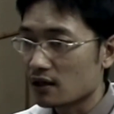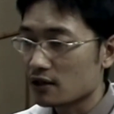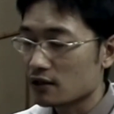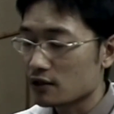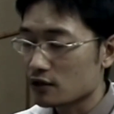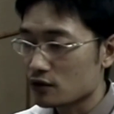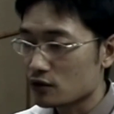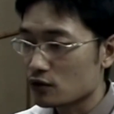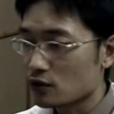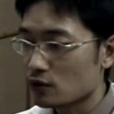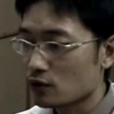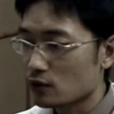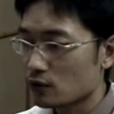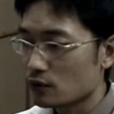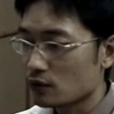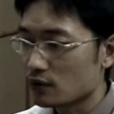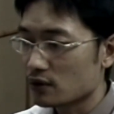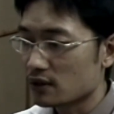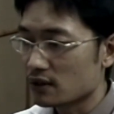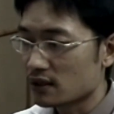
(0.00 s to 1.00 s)
So
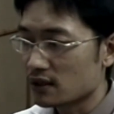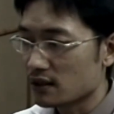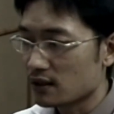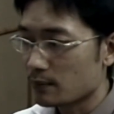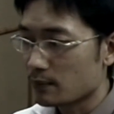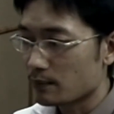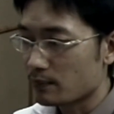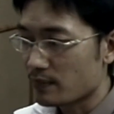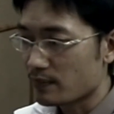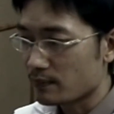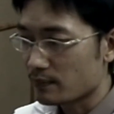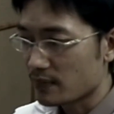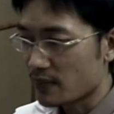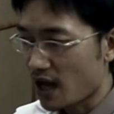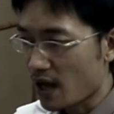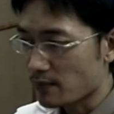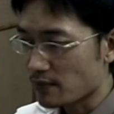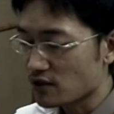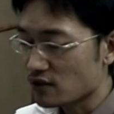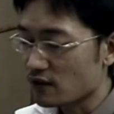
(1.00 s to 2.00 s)
the
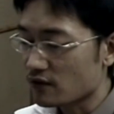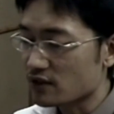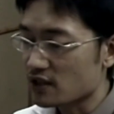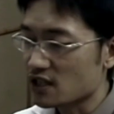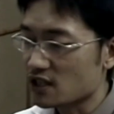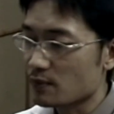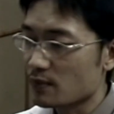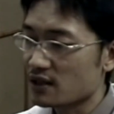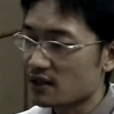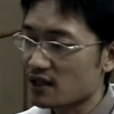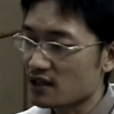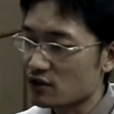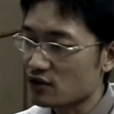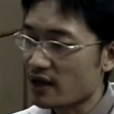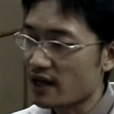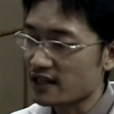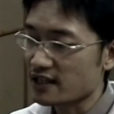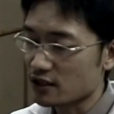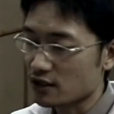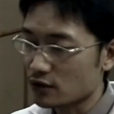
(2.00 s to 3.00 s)
absence of chest pain does not
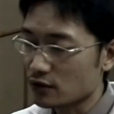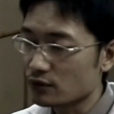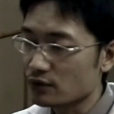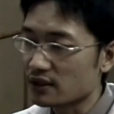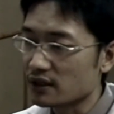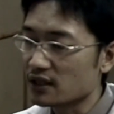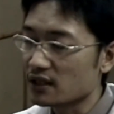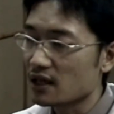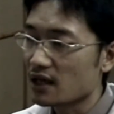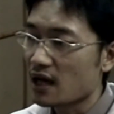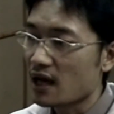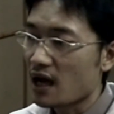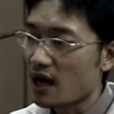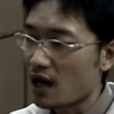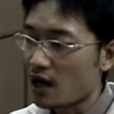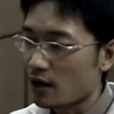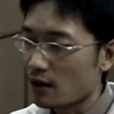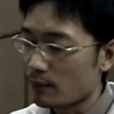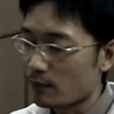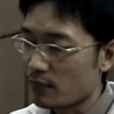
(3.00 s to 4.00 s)
exclude it,
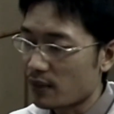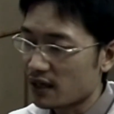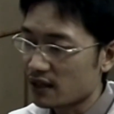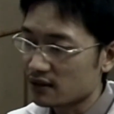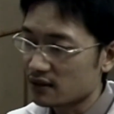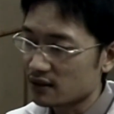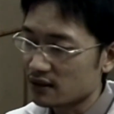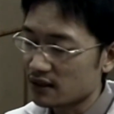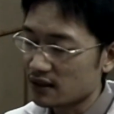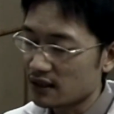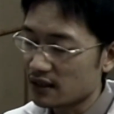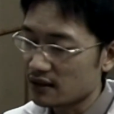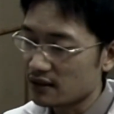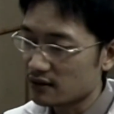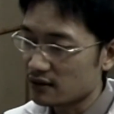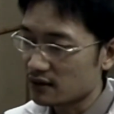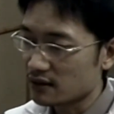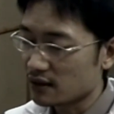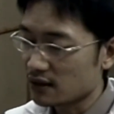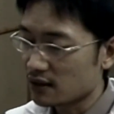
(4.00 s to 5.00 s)
but
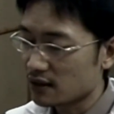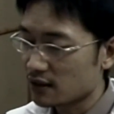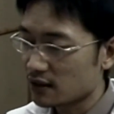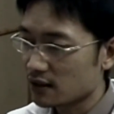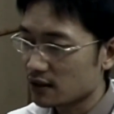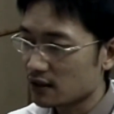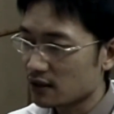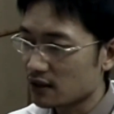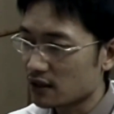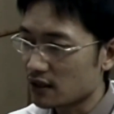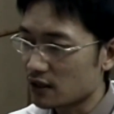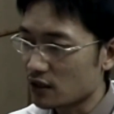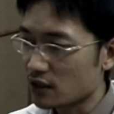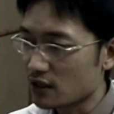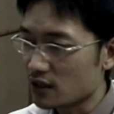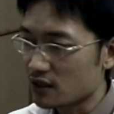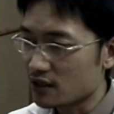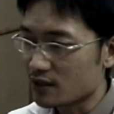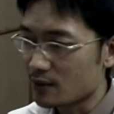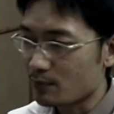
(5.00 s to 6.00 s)

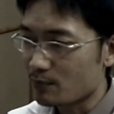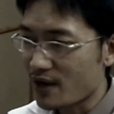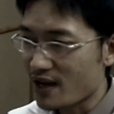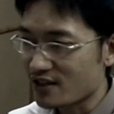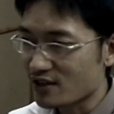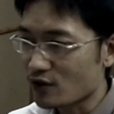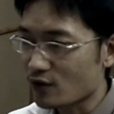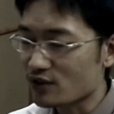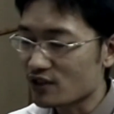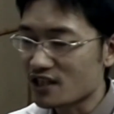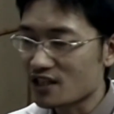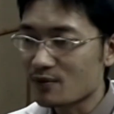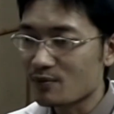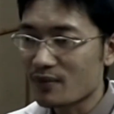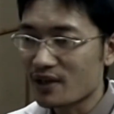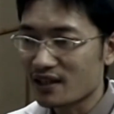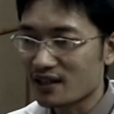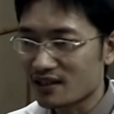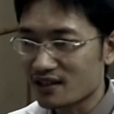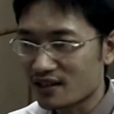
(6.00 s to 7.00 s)
the presence of chest pain make
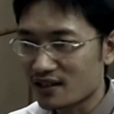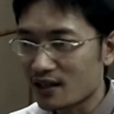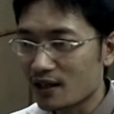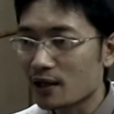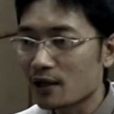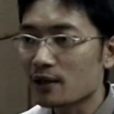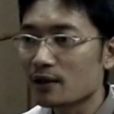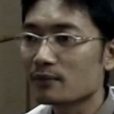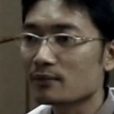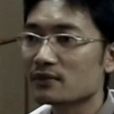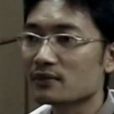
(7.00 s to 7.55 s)
the